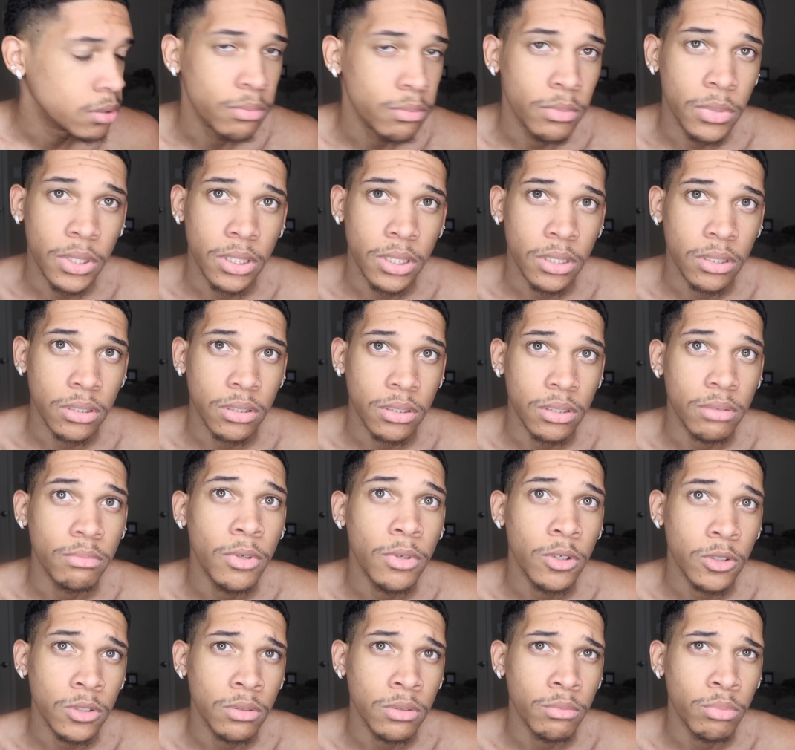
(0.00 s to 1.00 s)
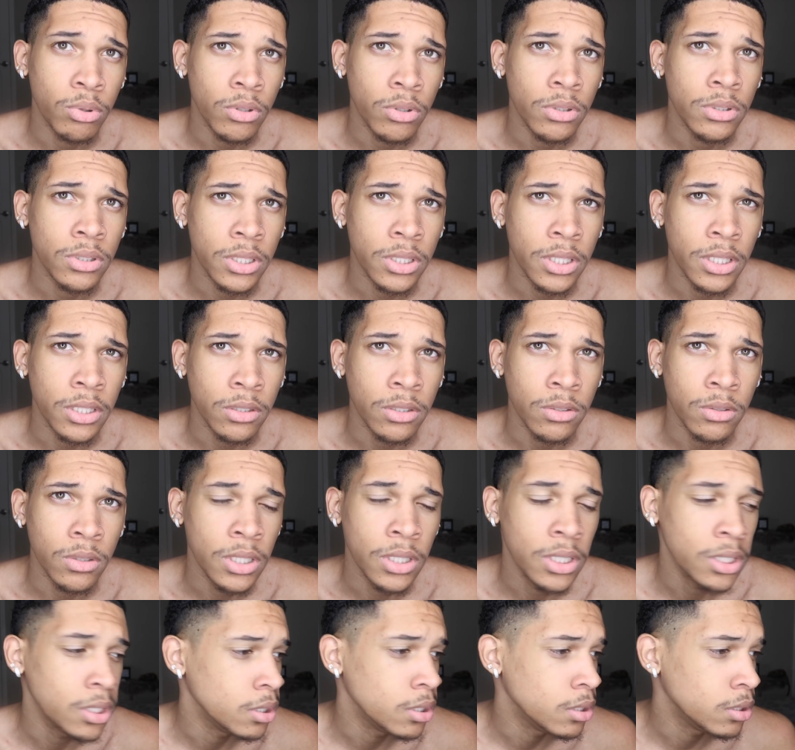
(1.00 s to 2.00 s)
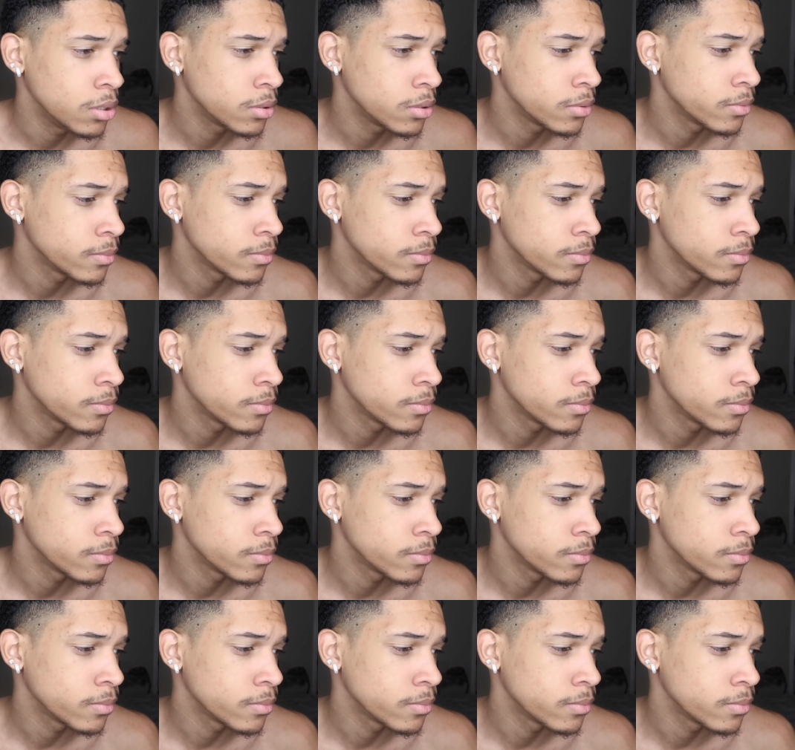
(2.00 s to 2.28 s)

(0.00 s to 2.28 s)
But the most important thing you need